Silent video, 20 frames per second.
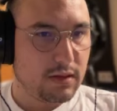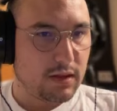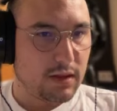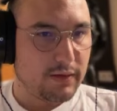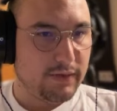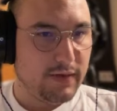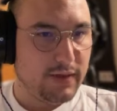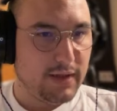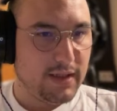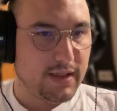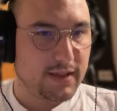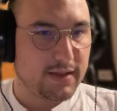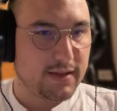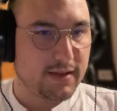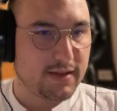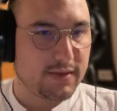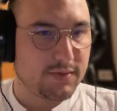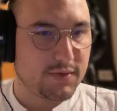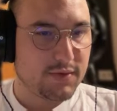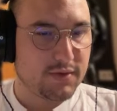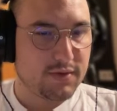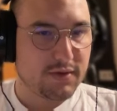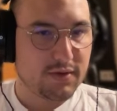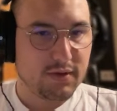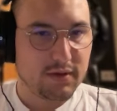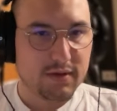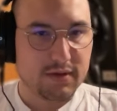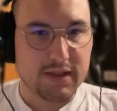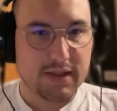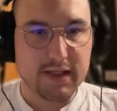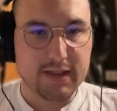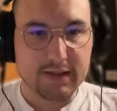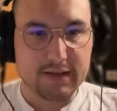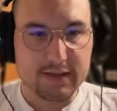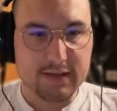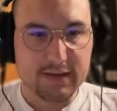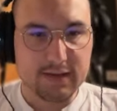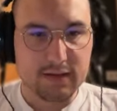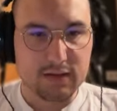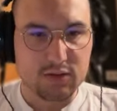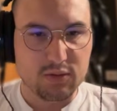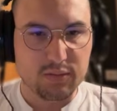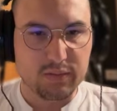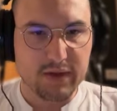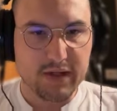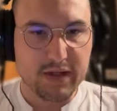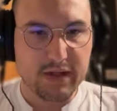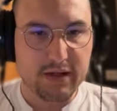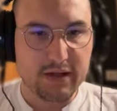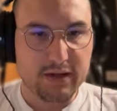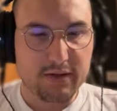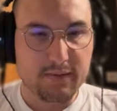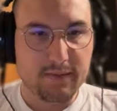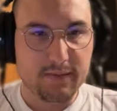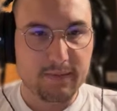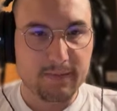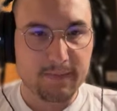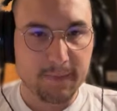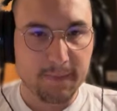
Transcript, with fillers: I really like this. I'm just gonna take this loop right here